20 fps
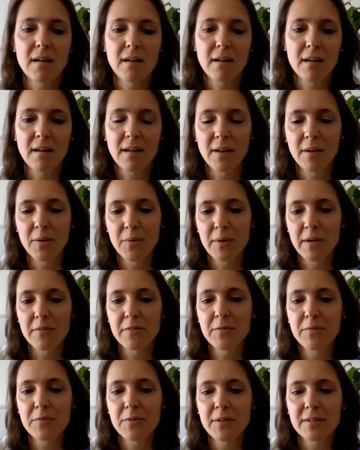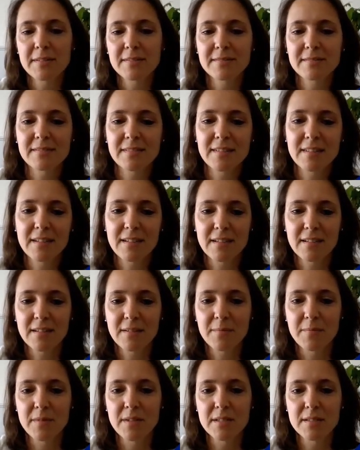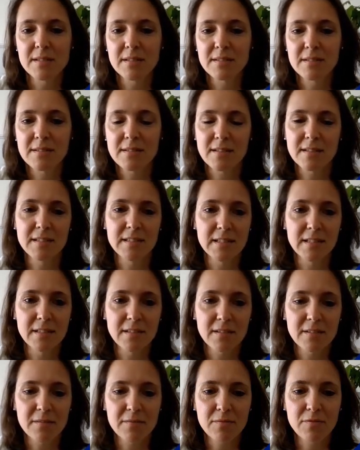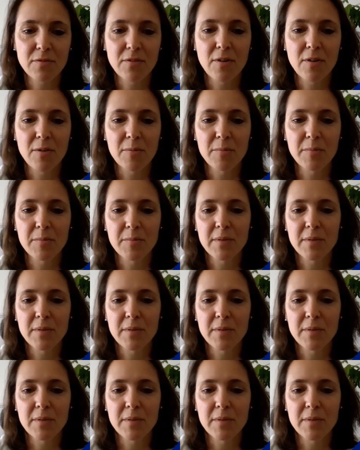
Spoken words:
Hello everyone, this is Edina from